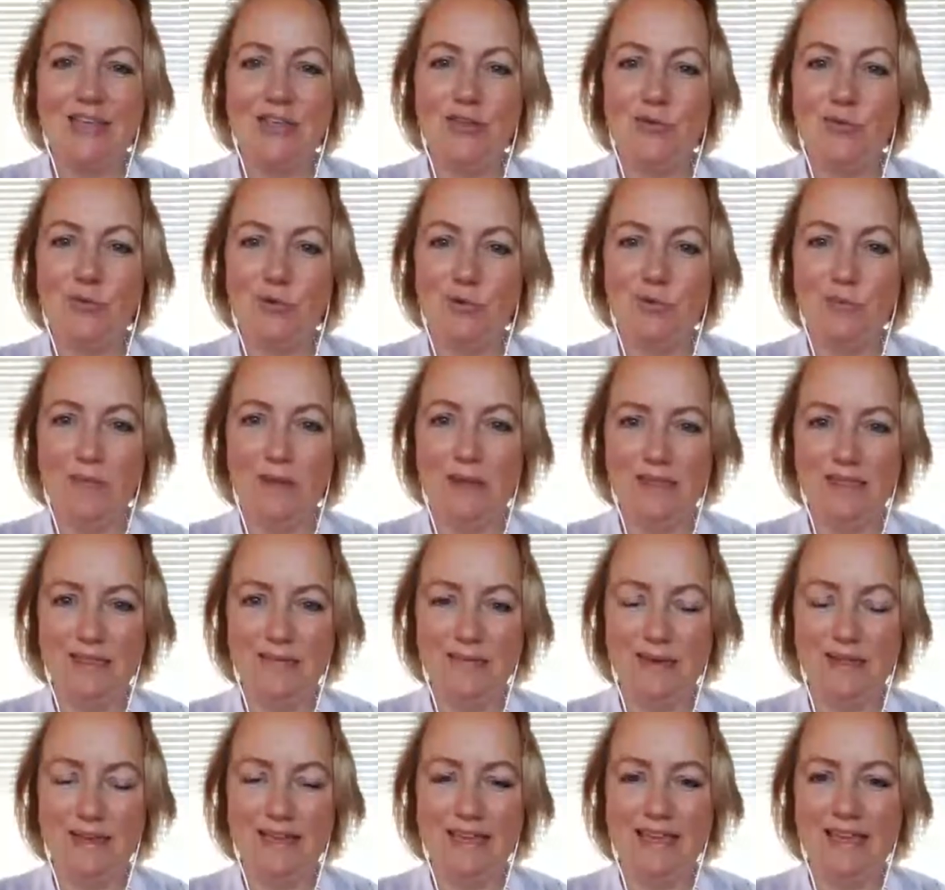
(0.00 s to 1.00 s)
you will make the
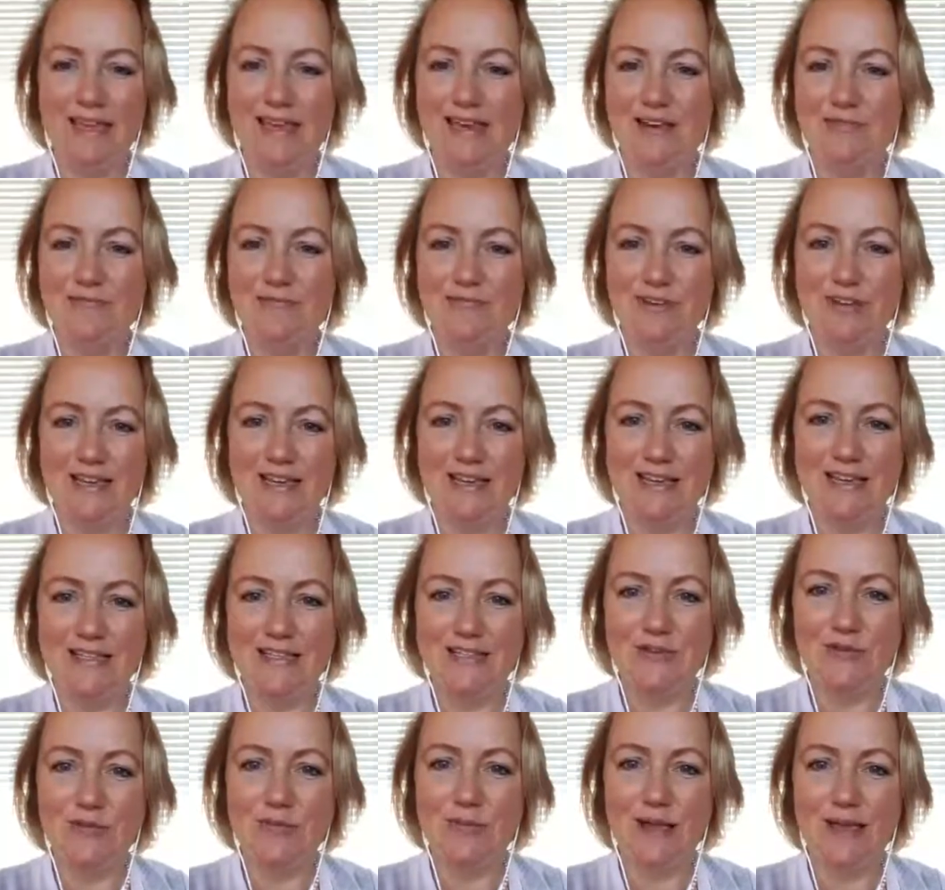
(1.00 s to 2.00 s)
money, and it really
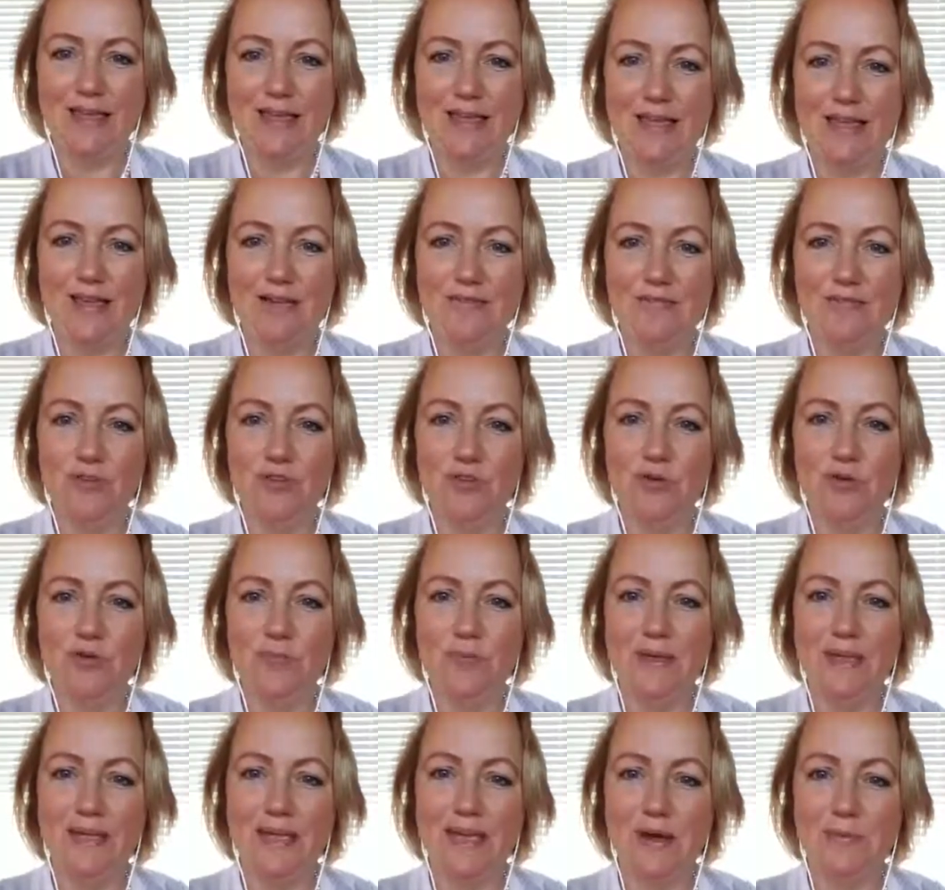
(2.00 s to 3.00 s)
is a way of you
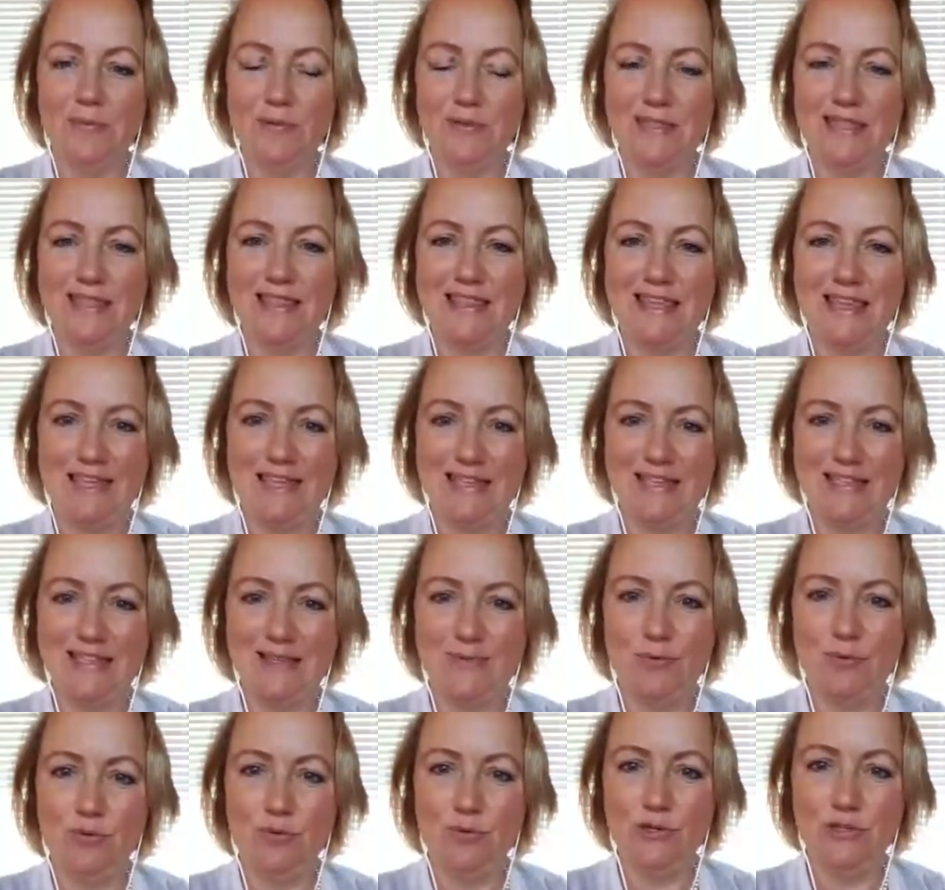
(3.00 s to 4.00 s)
being able to then
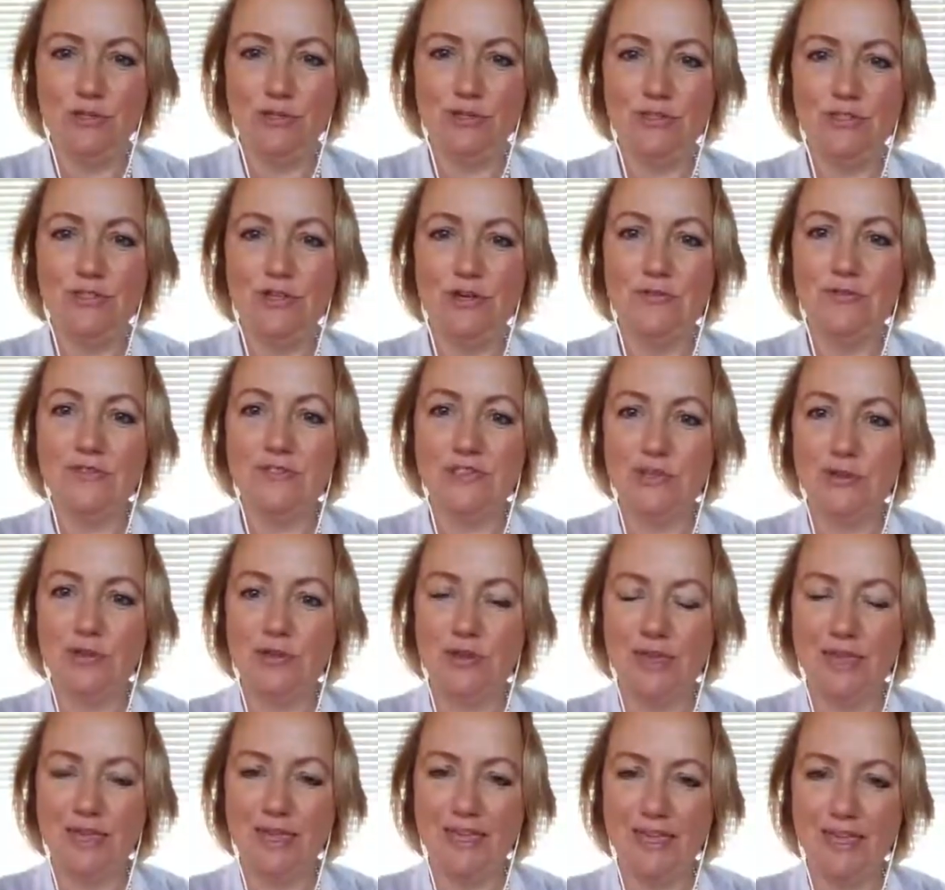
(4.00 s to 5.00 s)
support yourself so you
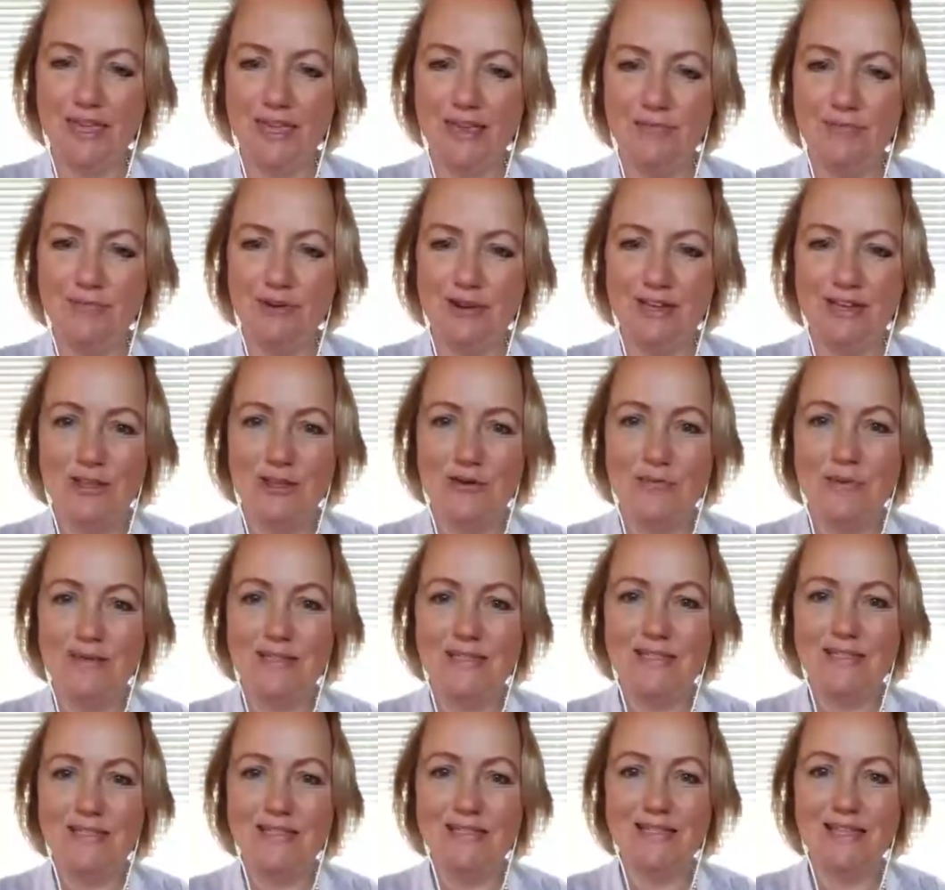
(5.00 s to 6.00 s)
can keep running your
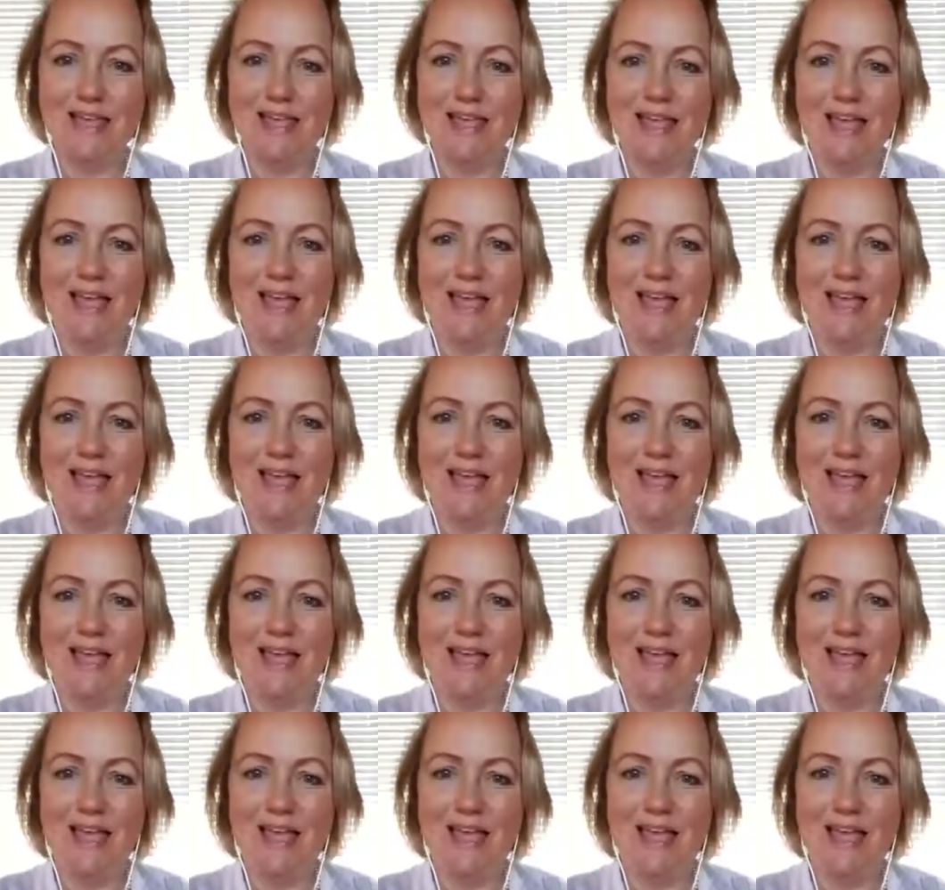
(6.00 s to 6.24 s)
business